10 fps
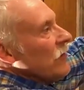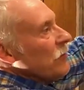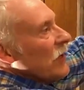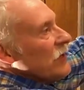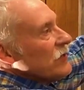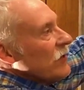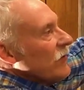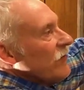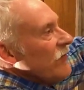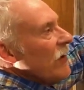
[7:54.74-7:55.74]
the place, so they're
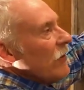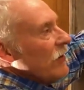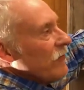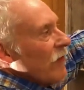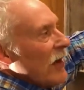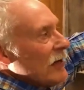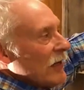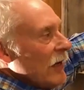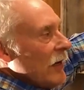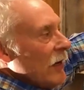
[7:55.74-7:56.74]
very
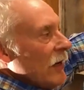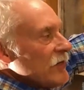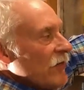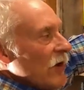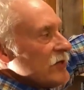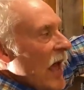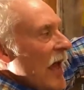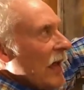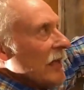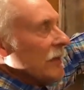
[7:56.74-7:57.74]
friendly as far as
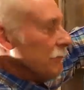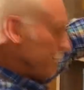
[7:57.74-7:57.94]
hanging them.